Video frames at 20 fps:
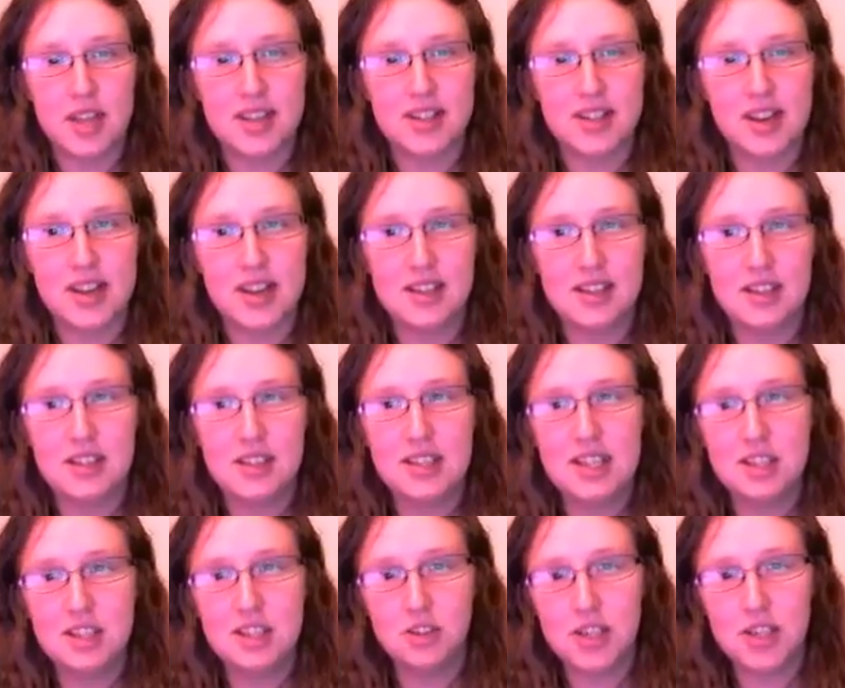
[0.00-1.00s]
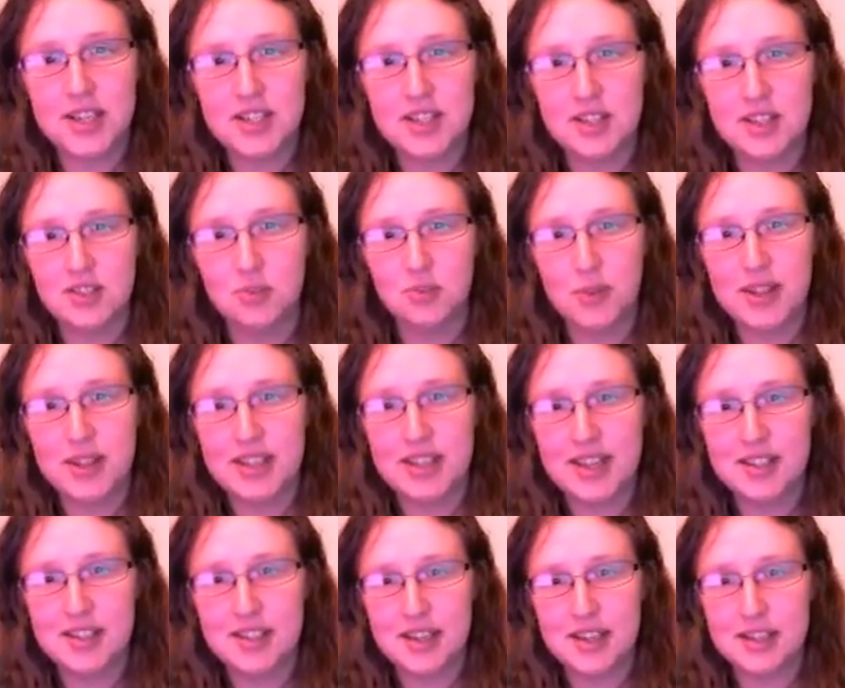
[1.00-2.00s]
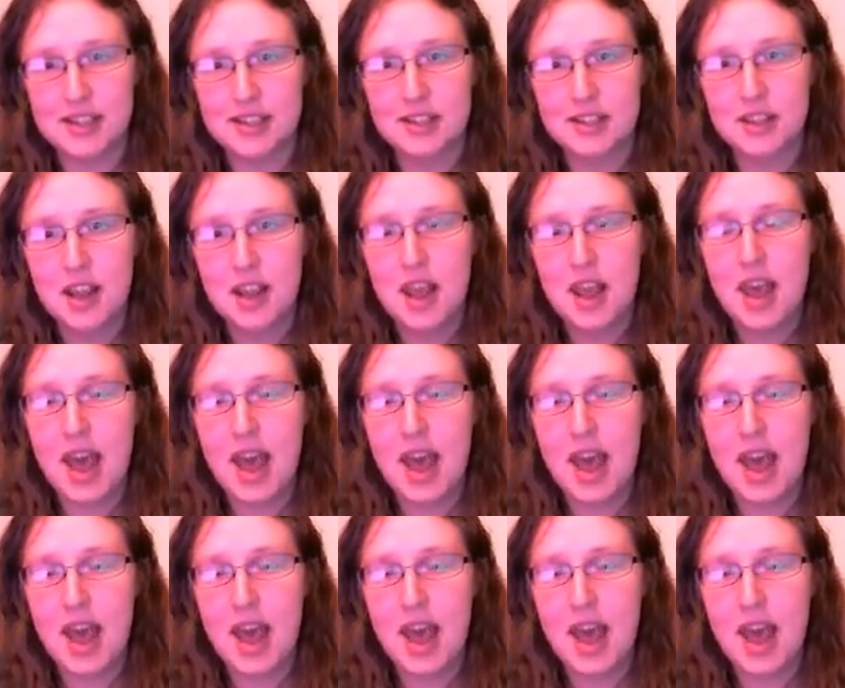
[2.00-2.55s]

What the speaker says: is that it decreases with distance